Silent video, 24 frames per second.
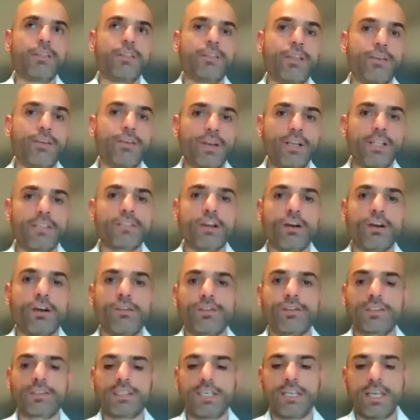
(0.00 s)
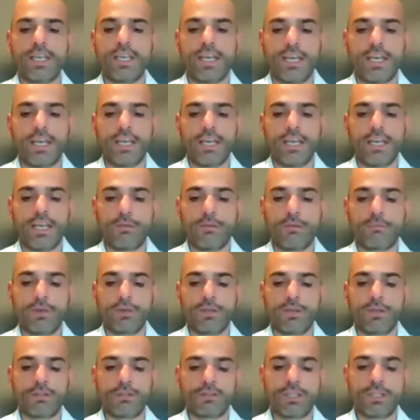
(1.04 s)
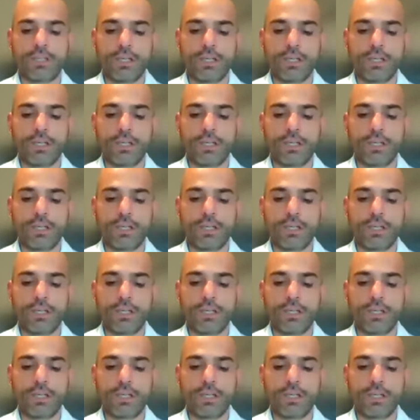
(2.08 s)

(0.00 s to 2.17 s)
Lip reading: there is obviously a